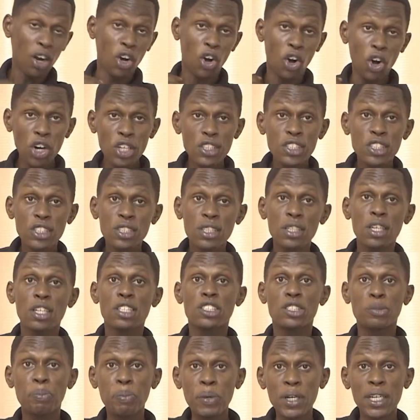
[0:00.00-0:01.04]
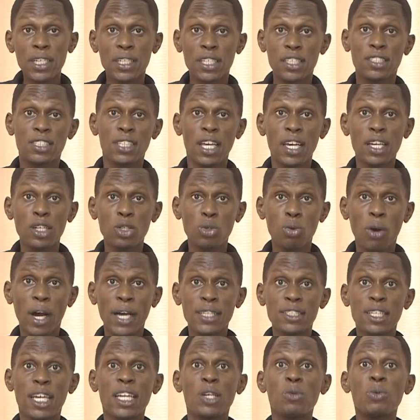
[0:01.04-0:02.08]
God's Spirit is saying to
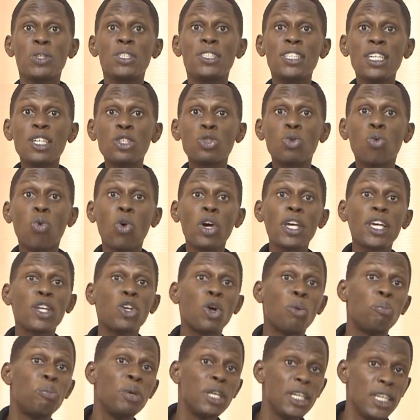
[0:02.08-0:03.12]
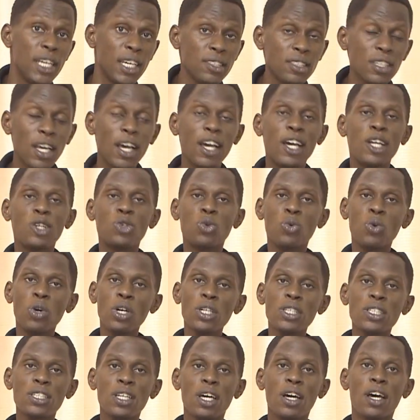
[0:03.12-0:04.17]
us, and we seek to walk in obedience to
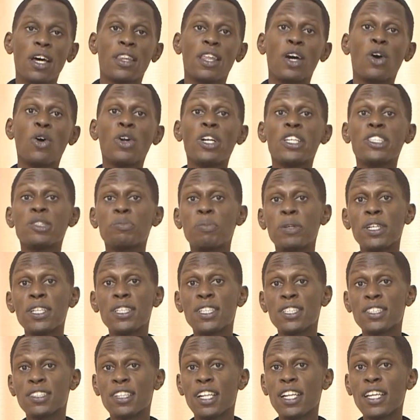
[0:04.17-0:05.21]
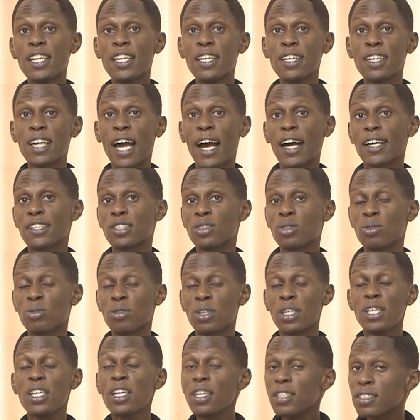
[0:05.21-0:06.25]
what the Holy Spirit is leading us to.
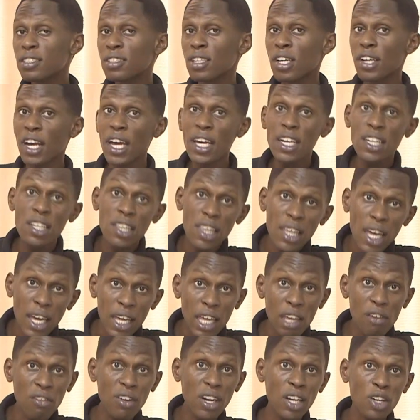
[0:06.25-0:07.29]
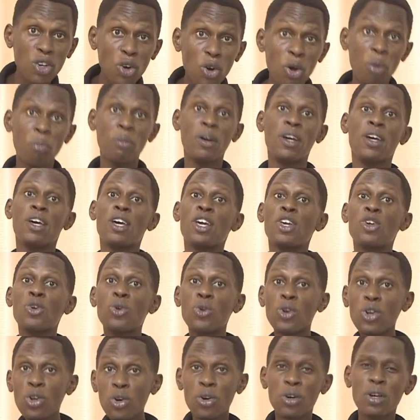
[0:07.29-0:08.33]
Yes, right there, even at home,
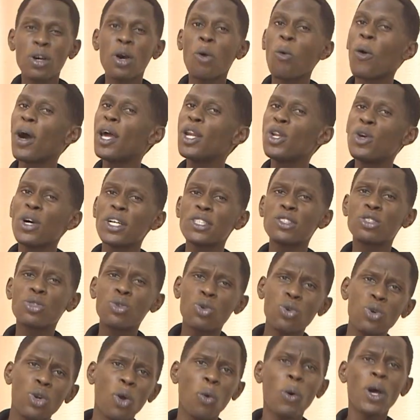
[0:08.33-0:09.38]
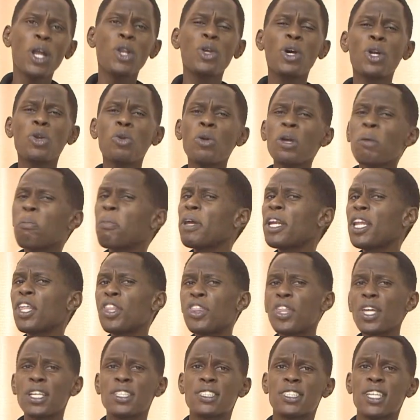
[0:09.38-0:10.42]
you know, while you're at school, while you're doing many
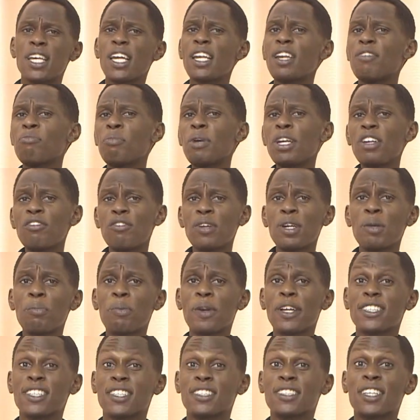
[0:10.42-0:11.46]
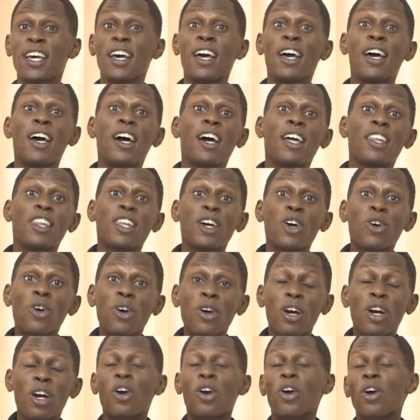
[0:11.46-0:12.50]
things in many, many places, the
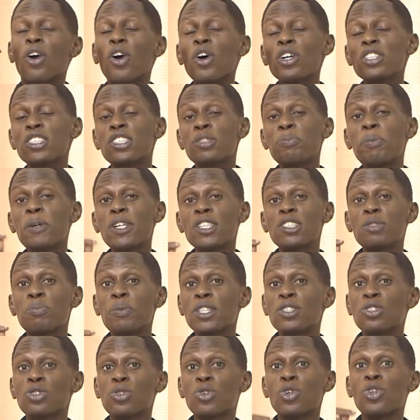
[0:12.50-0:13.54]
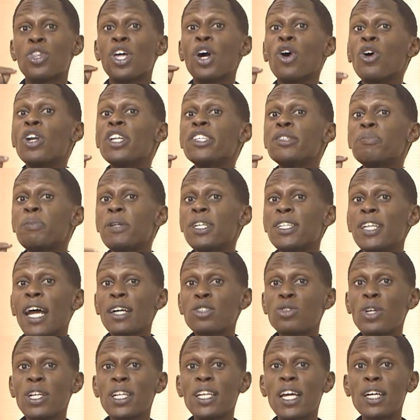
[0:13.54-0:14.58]
God's Spirit speaks to you. The Holy Spirit
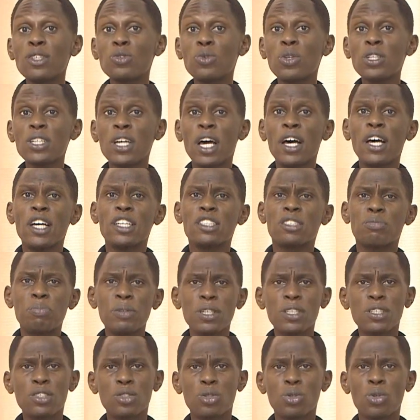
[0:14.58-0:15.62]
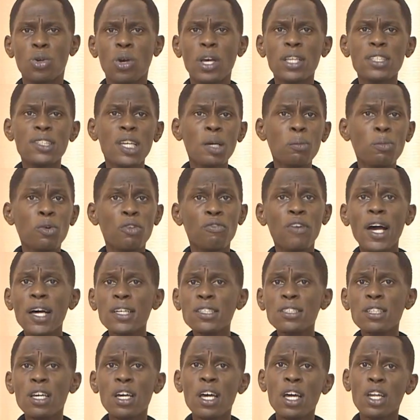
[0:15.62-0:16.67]
actually does what? Speaks to you. And some of
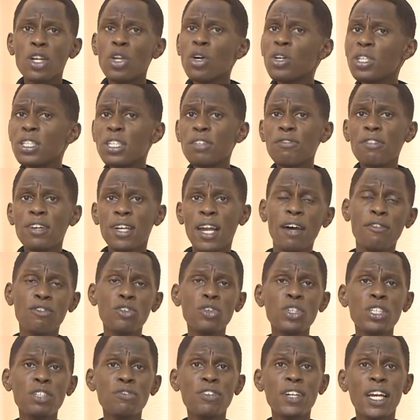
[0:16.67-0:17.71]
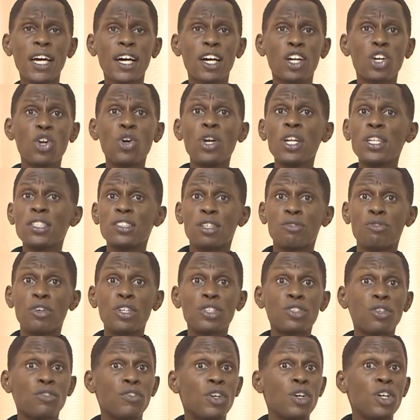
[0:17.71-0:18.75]
us have not even acknowledged the
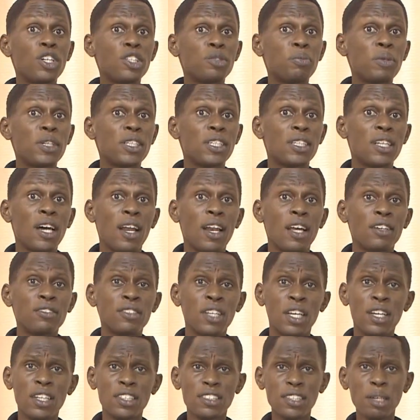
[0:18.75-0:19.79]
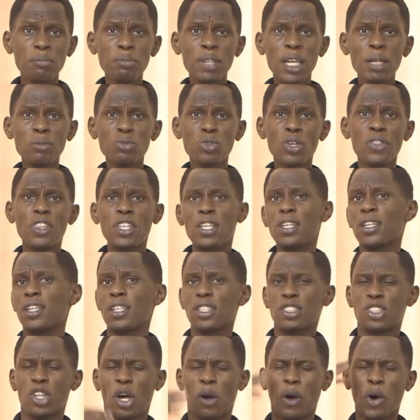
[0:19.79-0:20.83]
voice of the Holy Spirit in our lives. Sometimes we think
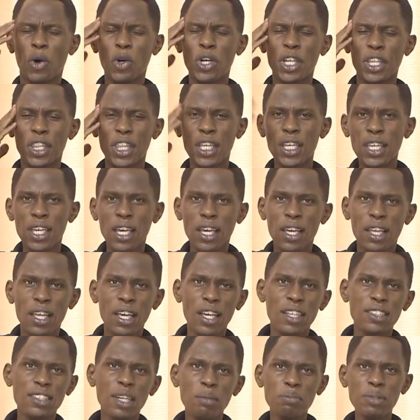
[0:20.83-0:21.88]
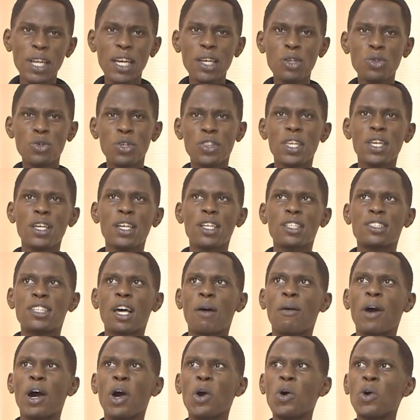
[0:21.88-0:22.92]
it's our own thinking. Sometimes we think it's
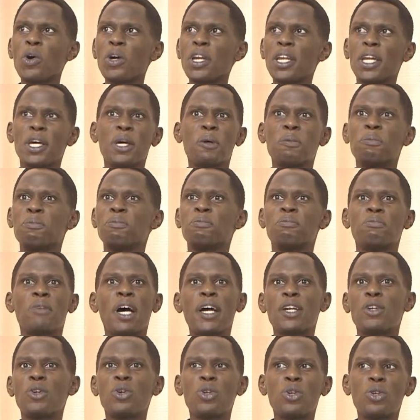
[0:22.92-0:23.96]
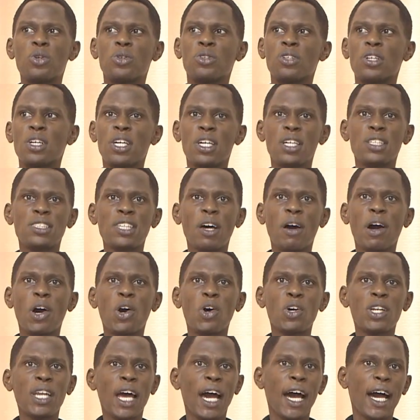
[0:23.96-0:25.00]
our own, it's
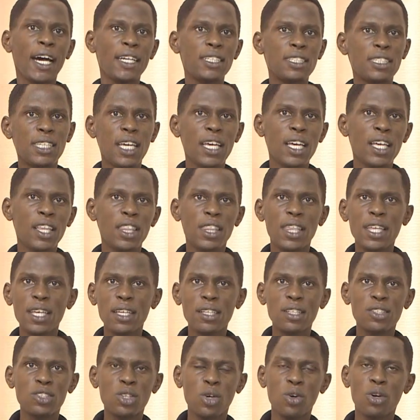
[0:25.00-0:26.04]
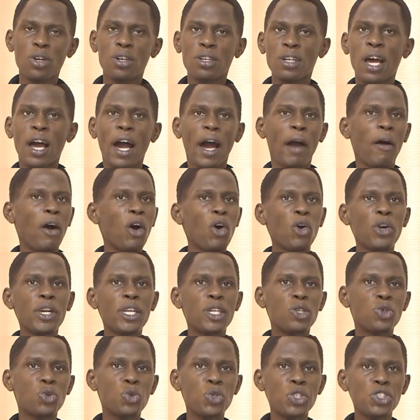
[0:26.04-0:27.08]
our own heart saying things or our own
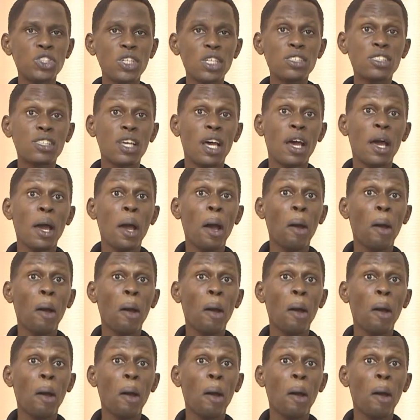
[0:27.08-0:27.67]
intuitions.